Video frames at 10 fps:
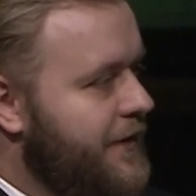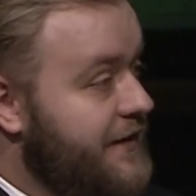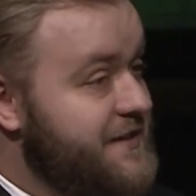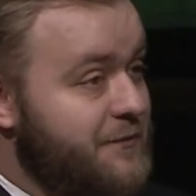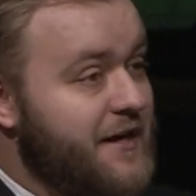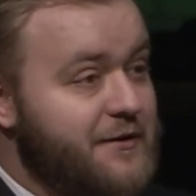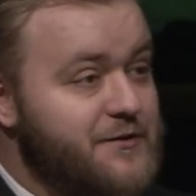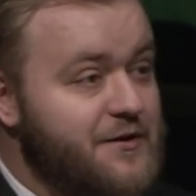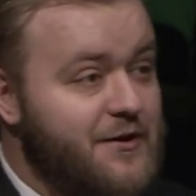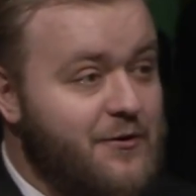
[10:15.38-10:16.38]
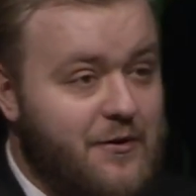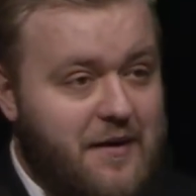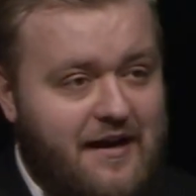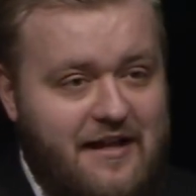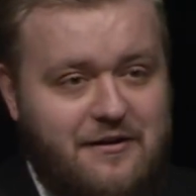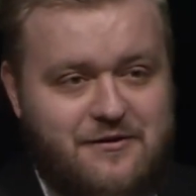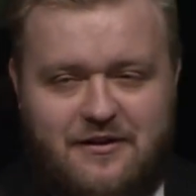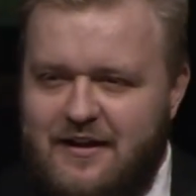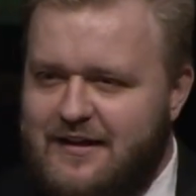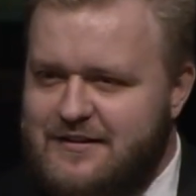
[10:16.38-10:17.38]
And sometimes we might allow,
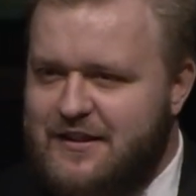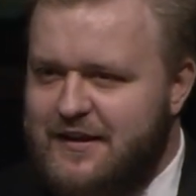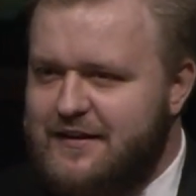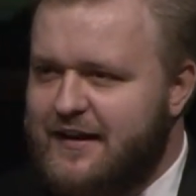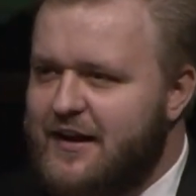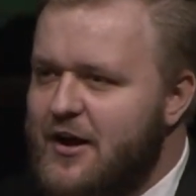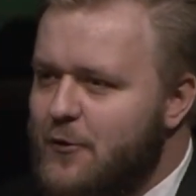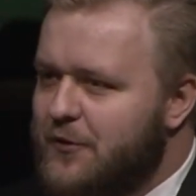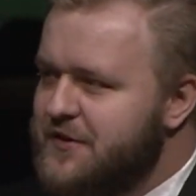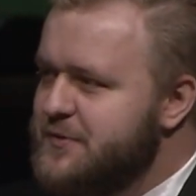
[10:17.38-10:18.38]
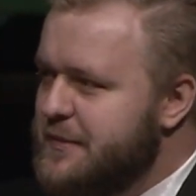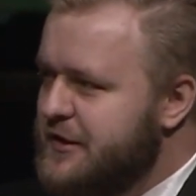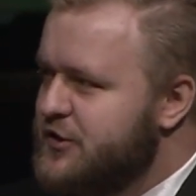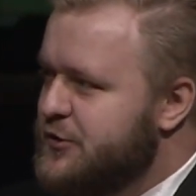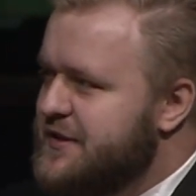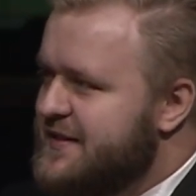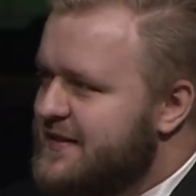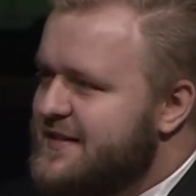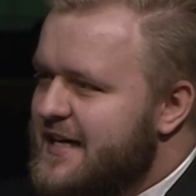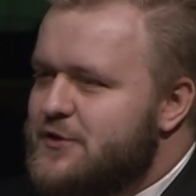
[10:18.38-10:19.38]
like to think that, well, this ministry is
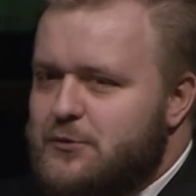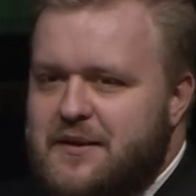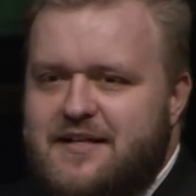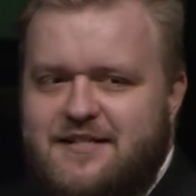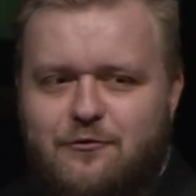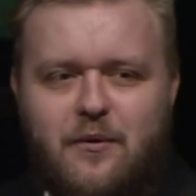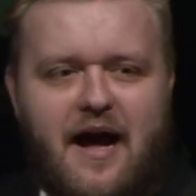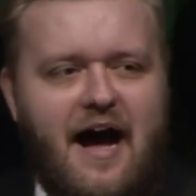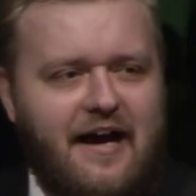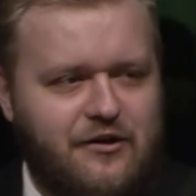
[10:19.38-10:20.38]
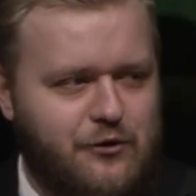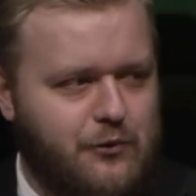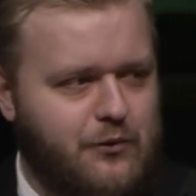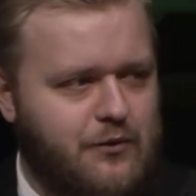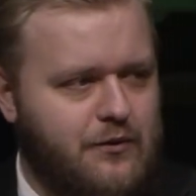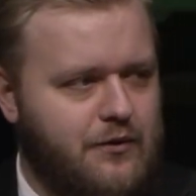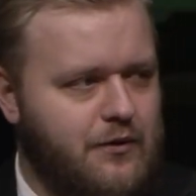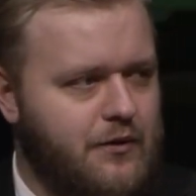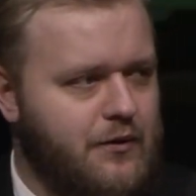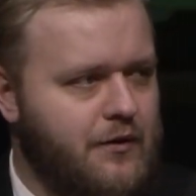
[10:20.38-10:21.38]
successful because of what I do,
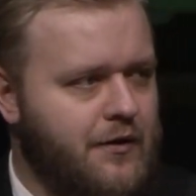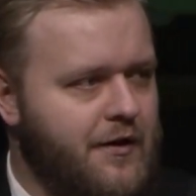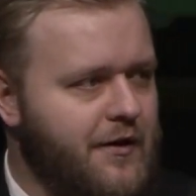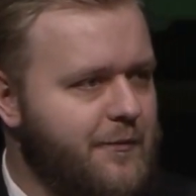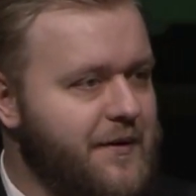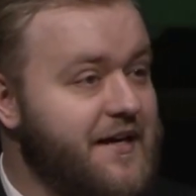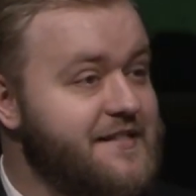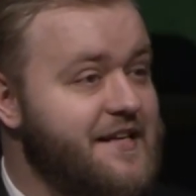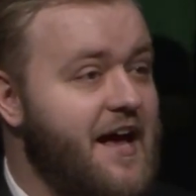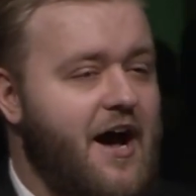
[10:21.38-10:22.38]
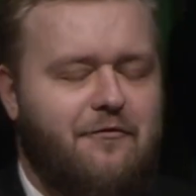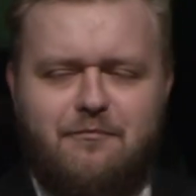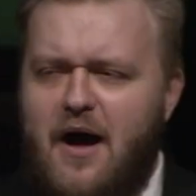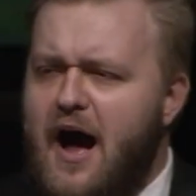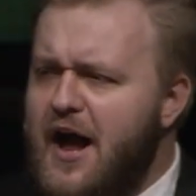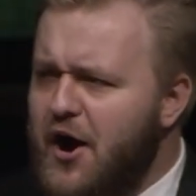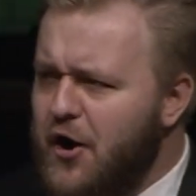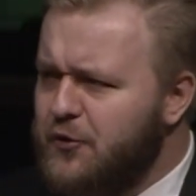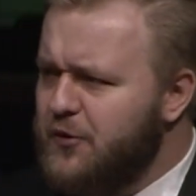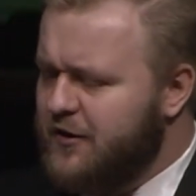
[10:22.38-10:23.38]
because of my
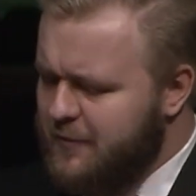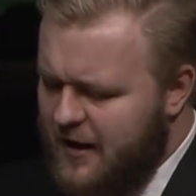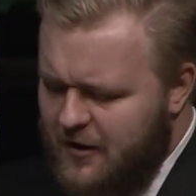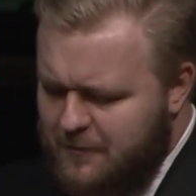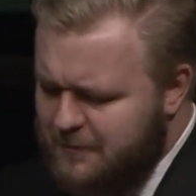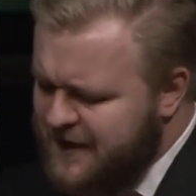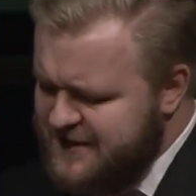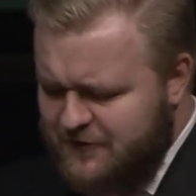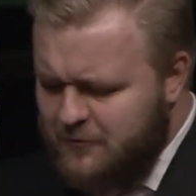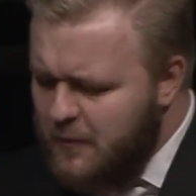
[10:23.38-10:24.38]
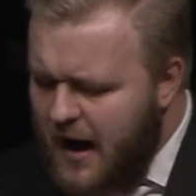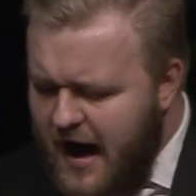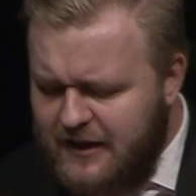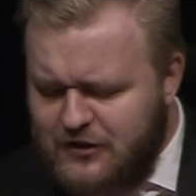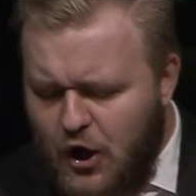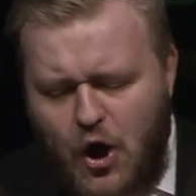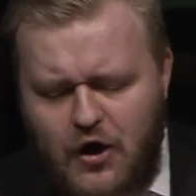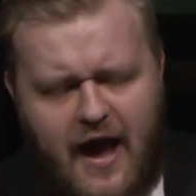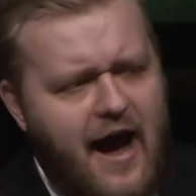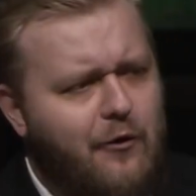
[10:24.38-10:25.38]
hard work, about, because of my
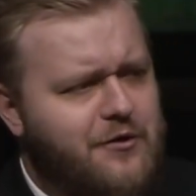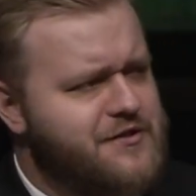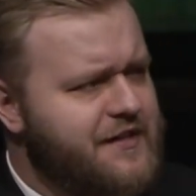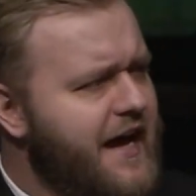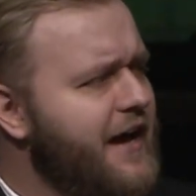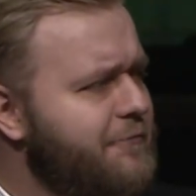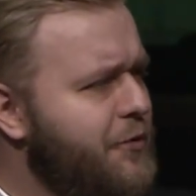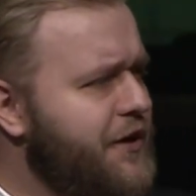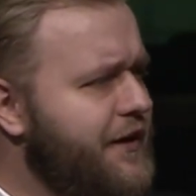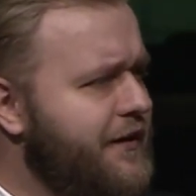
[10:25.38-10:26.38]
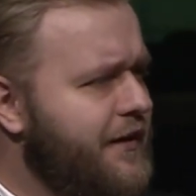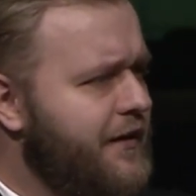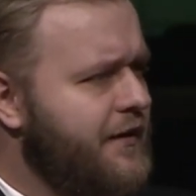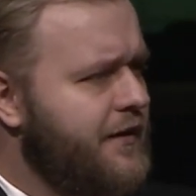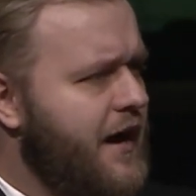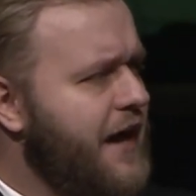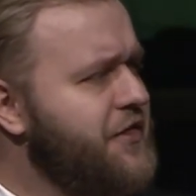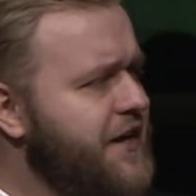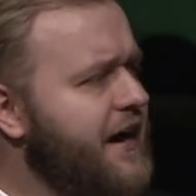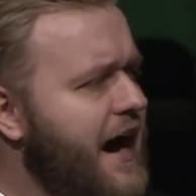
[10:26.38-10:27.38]
long hours that I have put in. I
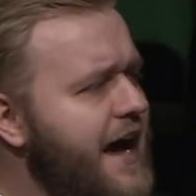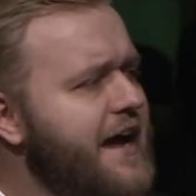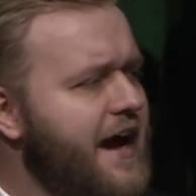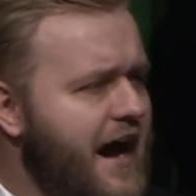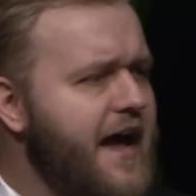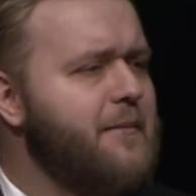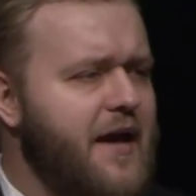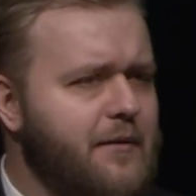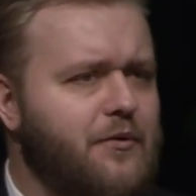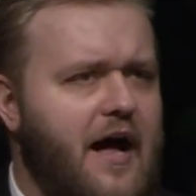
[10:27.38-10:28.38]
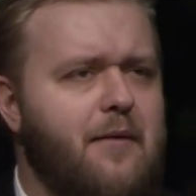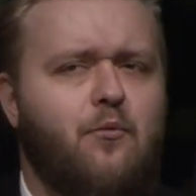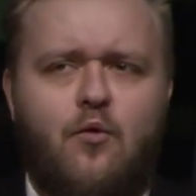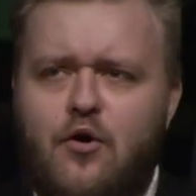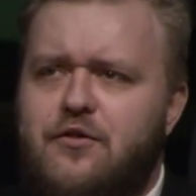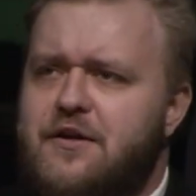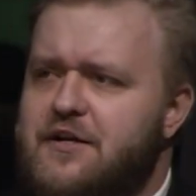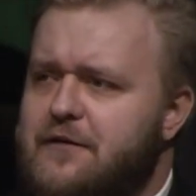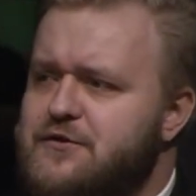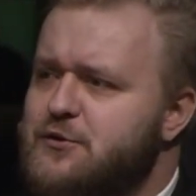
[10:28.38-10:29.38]
think I, I am able, I am worthy
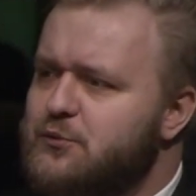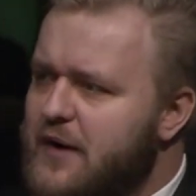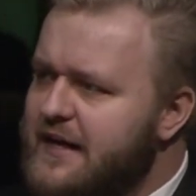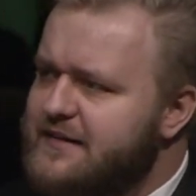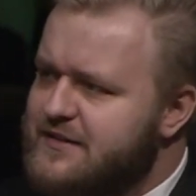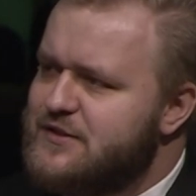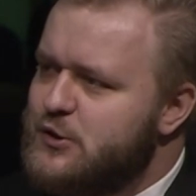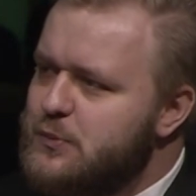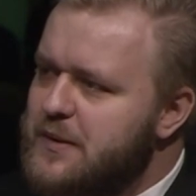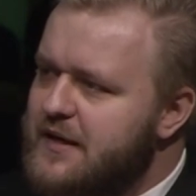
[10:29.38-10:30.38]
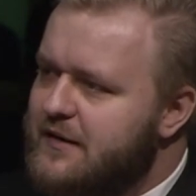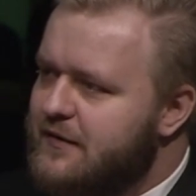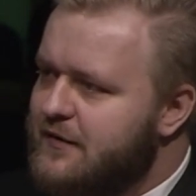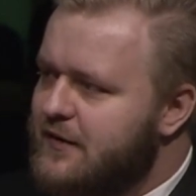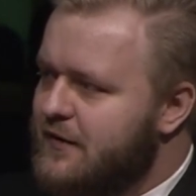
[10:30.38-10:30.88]
enough to write this to me.